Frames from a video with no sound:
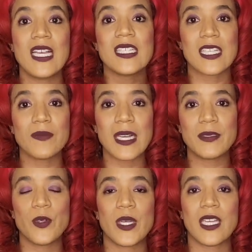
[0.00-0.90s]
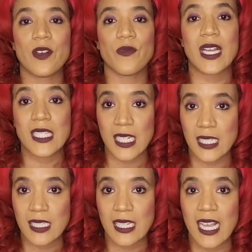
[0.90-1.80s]
Sometimes you will get a
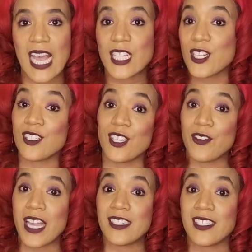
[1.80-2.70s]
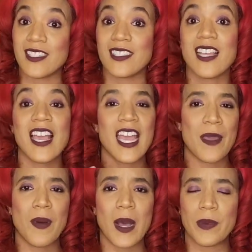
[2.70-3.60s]
residency at certain locations
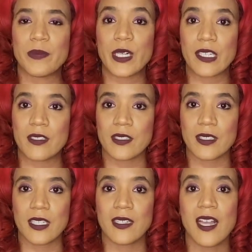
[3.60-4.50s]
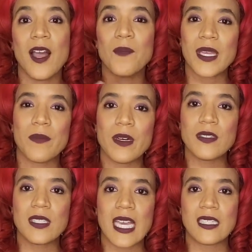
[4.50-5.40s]
and pop up regularly, but in
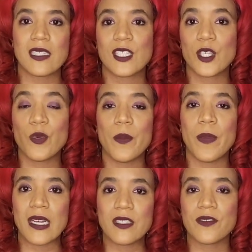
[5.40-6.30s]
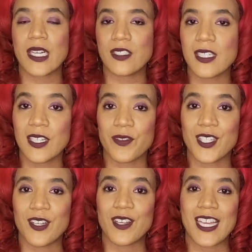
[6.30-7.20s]
most cases you will bounce around to different
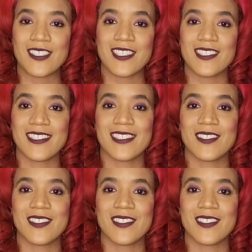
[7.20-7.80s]
locations.